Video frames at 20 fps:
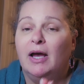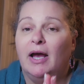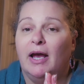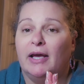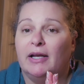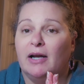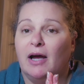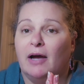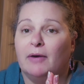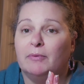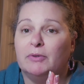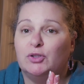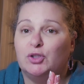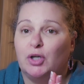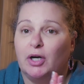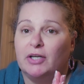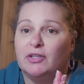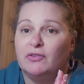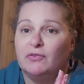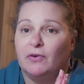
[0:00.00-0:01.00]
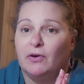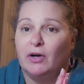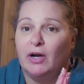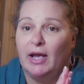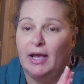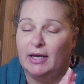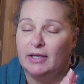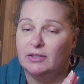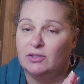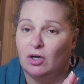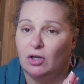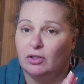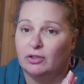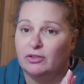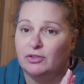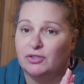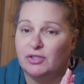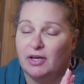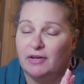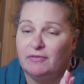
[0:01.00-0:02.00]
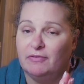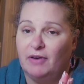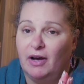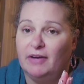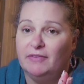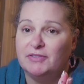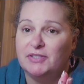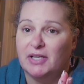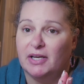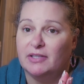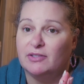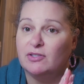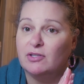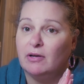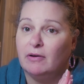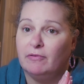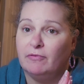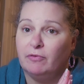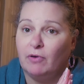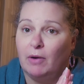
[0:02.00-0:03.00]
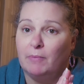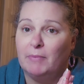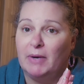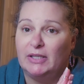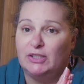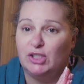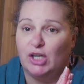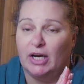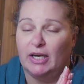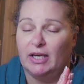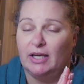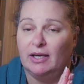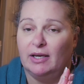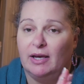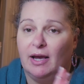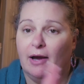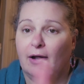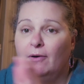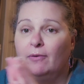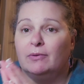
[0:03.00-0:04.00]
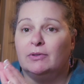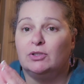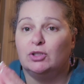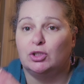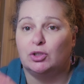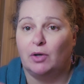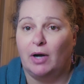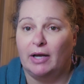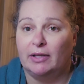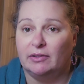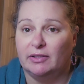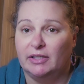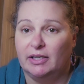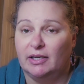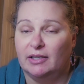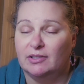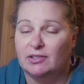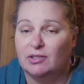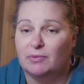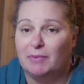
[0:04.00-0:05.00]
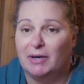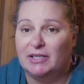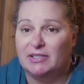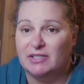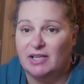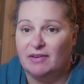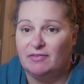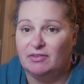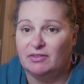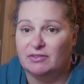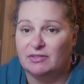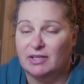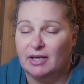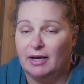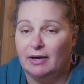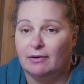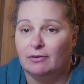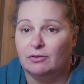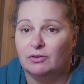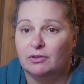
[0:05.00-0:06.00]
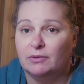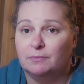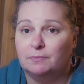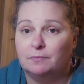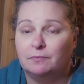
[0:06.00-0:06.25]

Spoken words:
and I would transfer $8.05 from my checking account directly into my savings account.